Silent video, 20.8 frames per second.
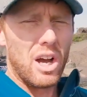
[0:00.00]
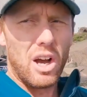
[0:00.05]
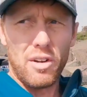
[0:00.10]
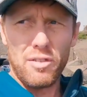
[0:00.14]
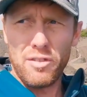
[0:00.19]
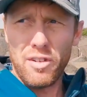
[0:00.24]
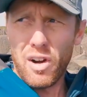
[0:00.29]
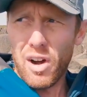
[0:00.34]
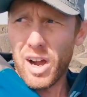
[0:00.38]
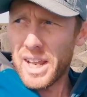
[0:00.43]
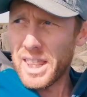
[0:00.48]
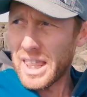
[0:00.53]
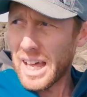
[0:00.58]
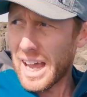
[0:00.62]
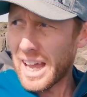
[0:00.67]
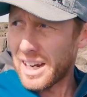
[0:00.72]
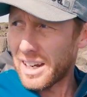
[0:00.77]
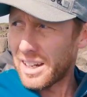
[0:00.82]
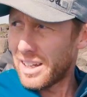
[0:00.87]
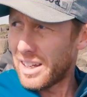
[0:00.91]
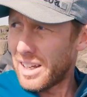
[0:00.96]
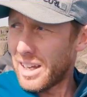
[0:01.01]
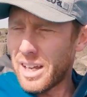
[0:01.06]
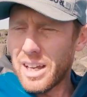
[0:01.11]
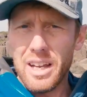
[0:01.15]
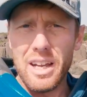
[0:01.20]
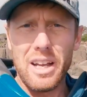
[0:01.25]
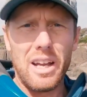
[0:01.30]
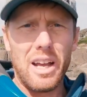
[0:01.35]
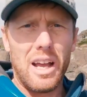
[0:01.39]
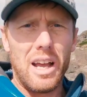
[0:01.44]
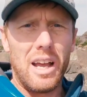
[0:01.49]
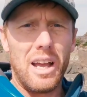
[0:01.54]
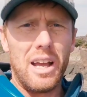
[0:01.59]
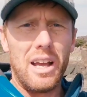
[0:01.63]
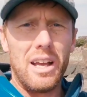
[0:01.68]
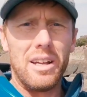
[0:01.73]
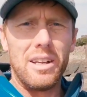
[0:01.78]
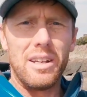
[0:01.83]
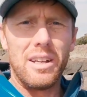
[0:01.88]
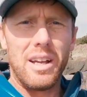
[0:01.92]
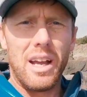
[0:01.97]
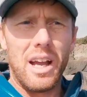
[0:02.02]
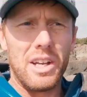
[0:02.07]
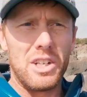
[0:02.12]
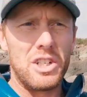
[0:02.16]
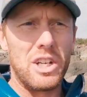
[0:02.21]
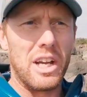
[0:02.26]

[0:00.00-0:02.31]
I find that a